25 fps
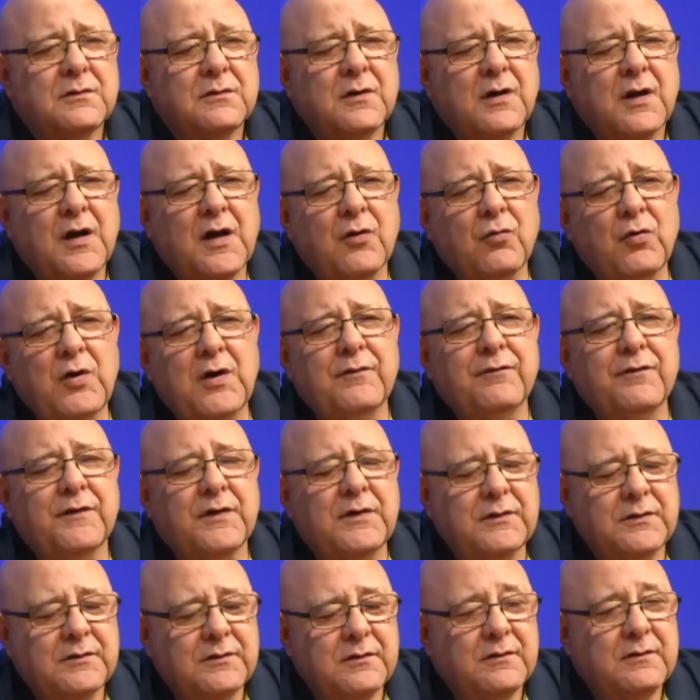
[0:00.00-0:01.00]

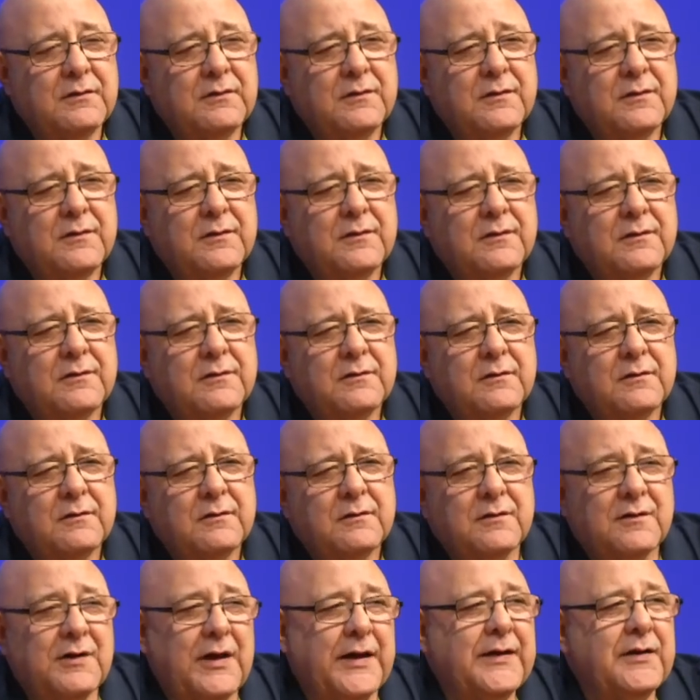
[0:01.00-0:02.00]
However,
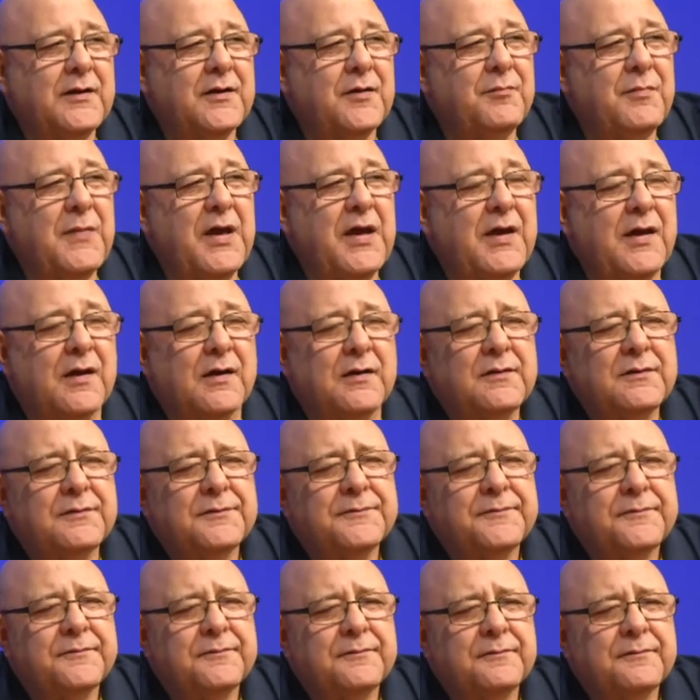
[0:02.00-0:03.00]
like the mayor,
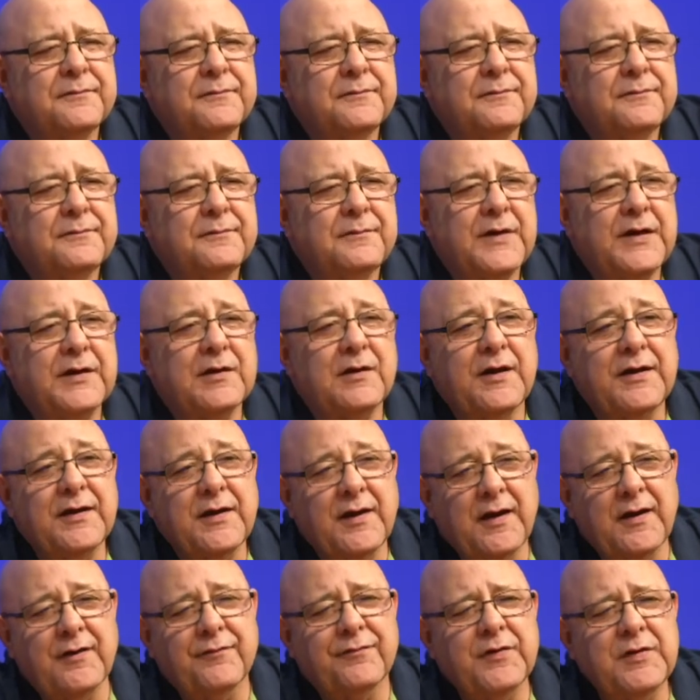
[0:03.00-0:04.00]
and like
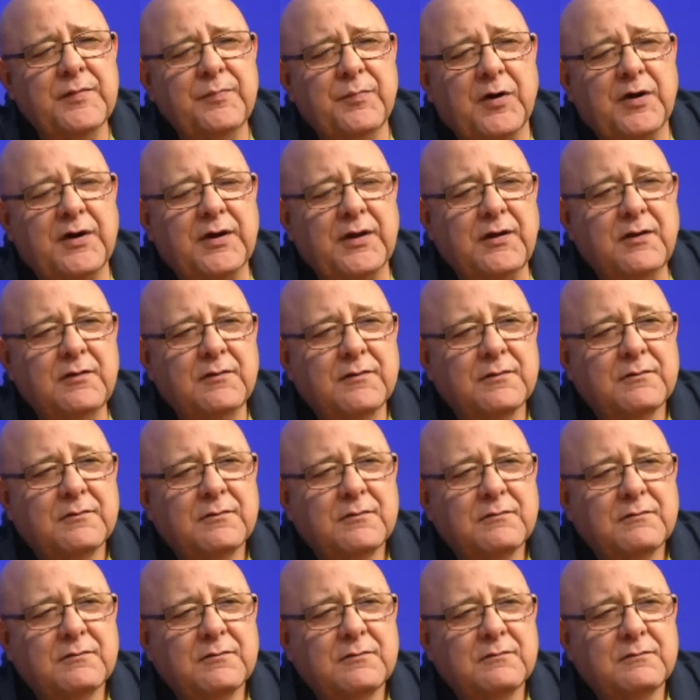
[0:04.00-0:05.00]
everybody,
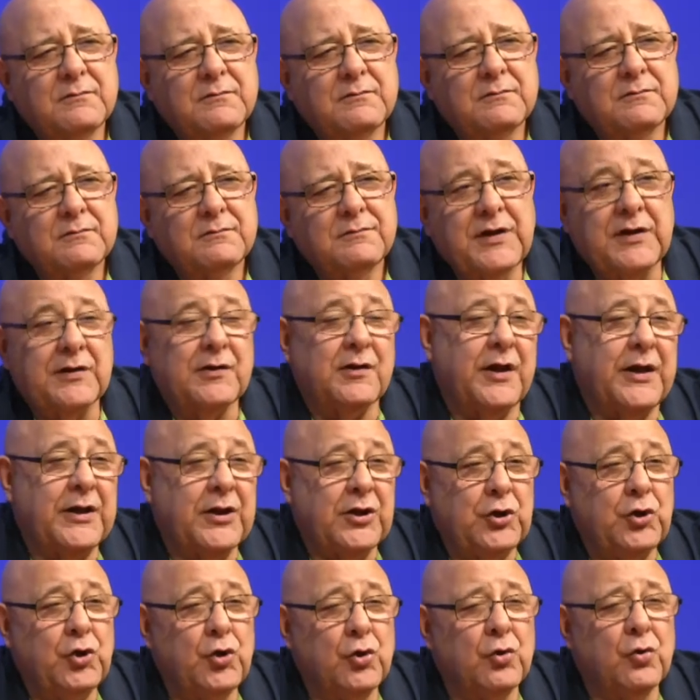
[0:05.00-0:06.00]
and
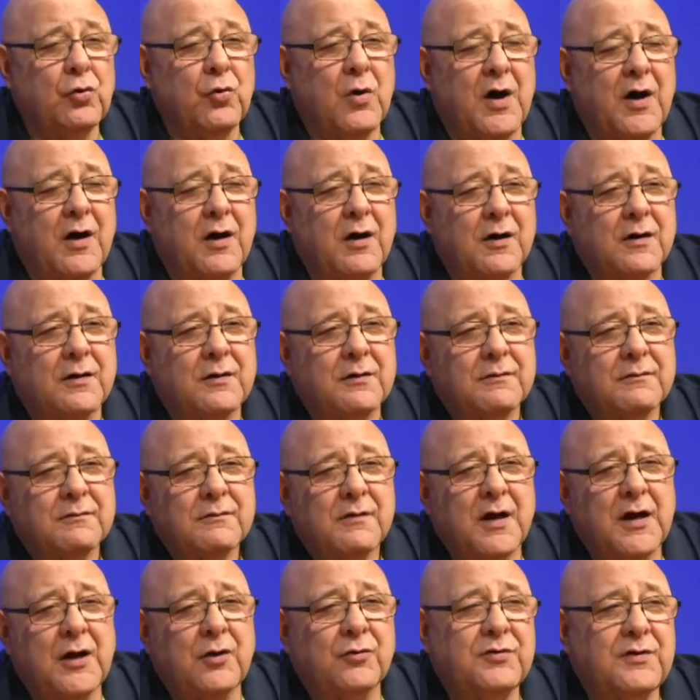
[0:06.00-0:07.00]
like you are
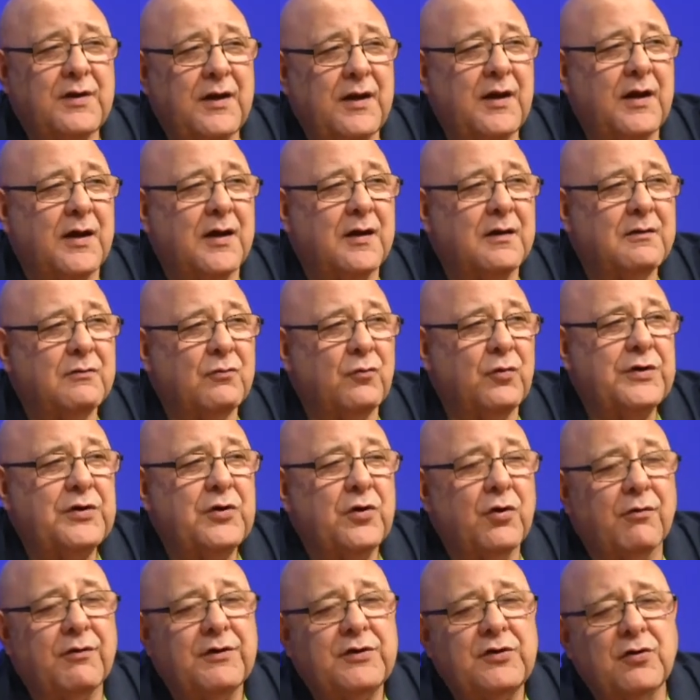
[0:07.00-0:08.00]
out there when
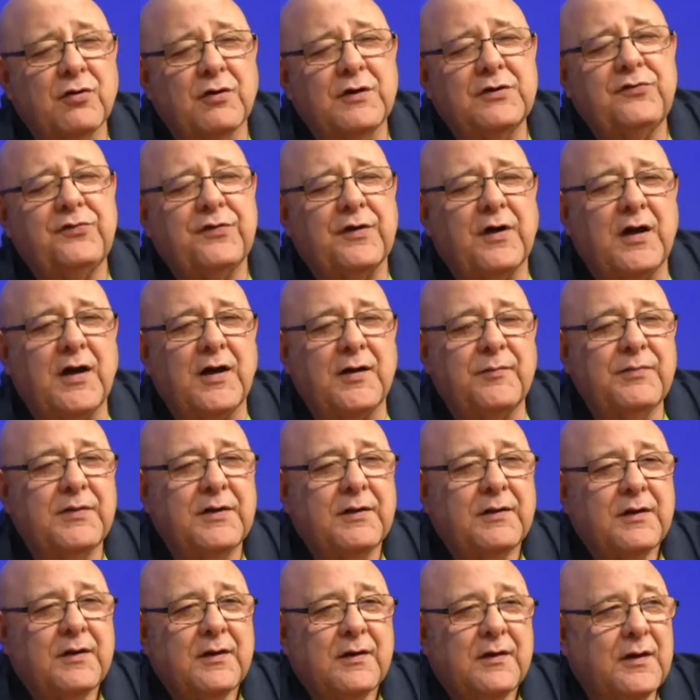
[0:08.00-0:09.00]
you're at your job,
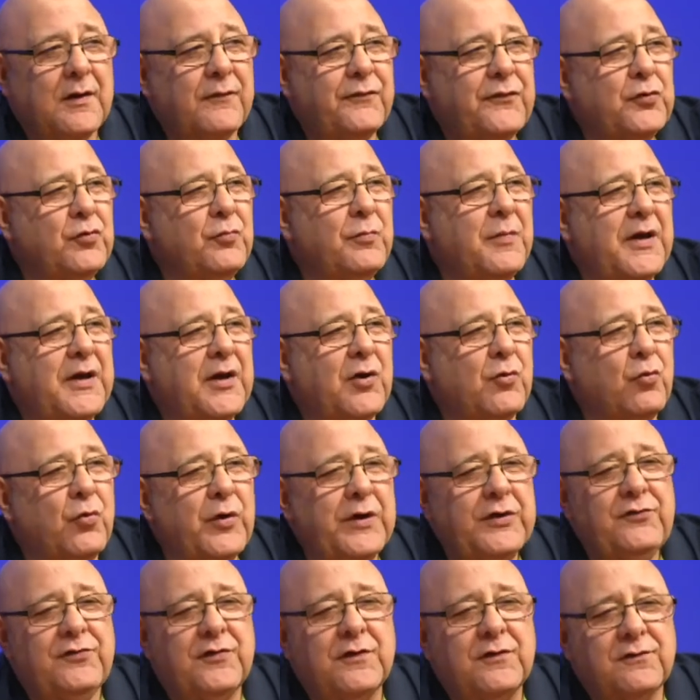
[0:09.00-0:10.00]
if you make
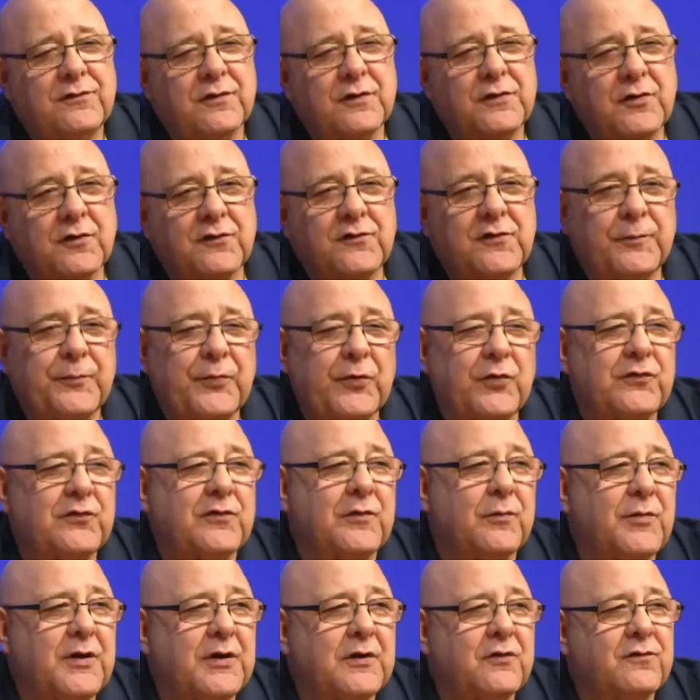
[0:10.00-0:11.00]
widgets and you're supposed
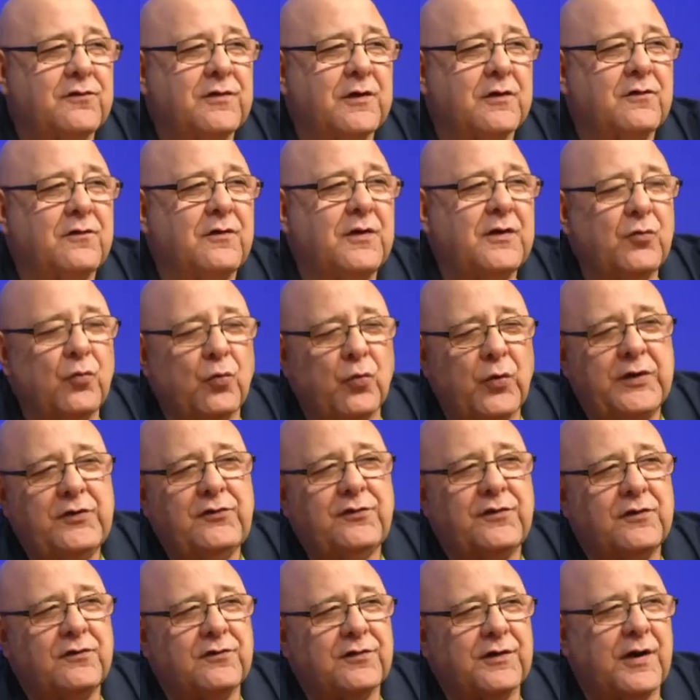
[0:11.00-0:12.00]
to make 60
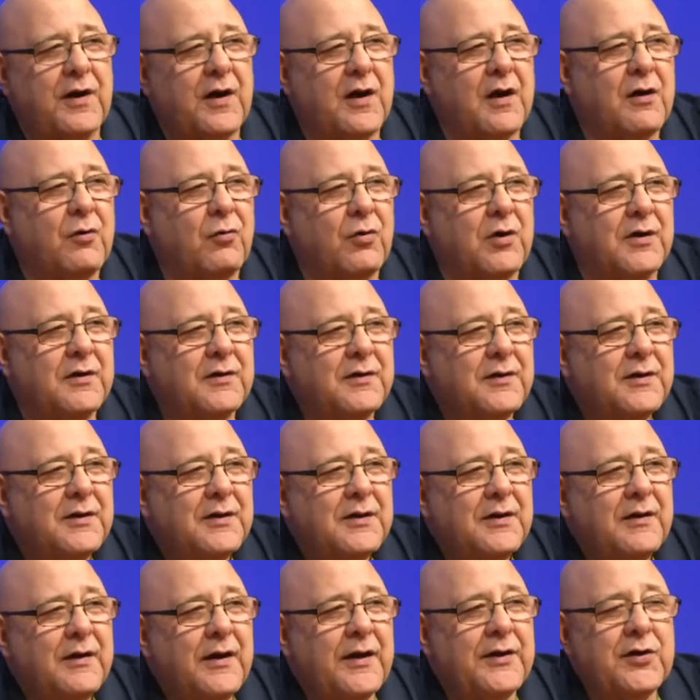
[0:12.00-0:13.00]
widgets an hour,
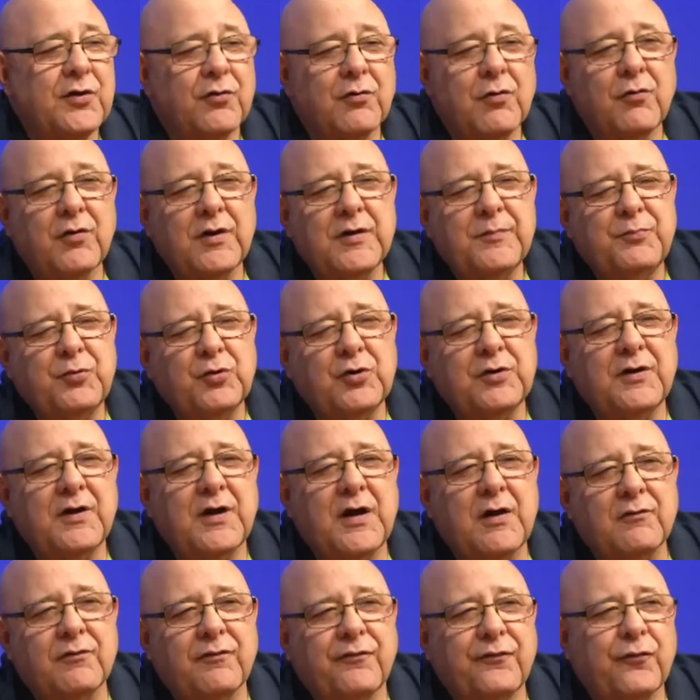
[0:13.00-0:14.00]
and you're only putting
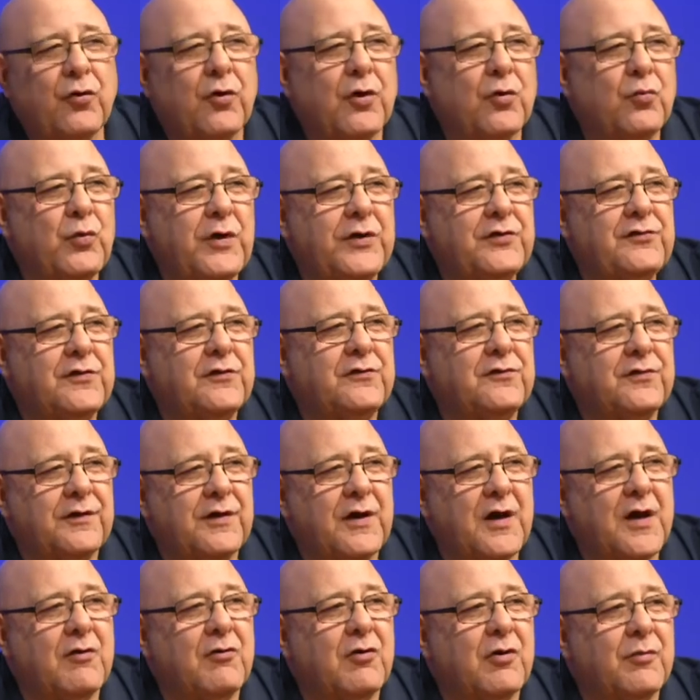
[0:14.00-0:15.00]
out four widgets an
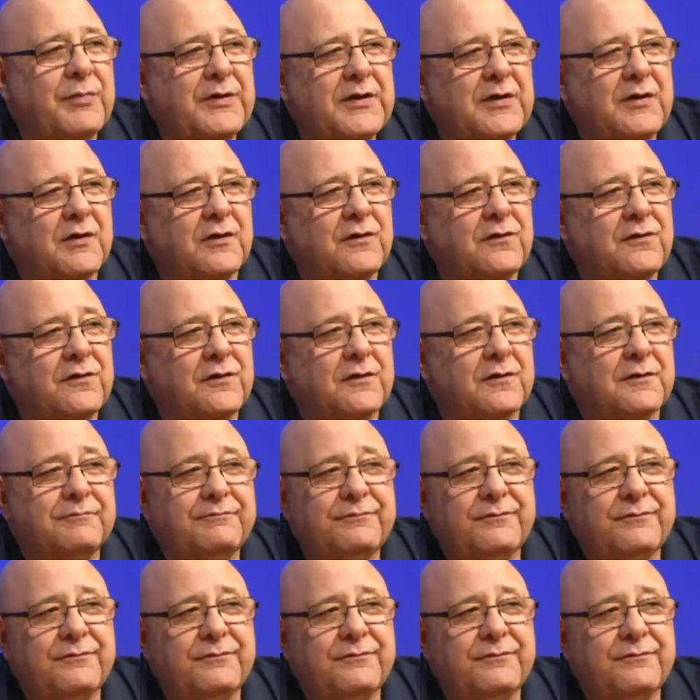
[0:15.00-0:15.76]
hour because you're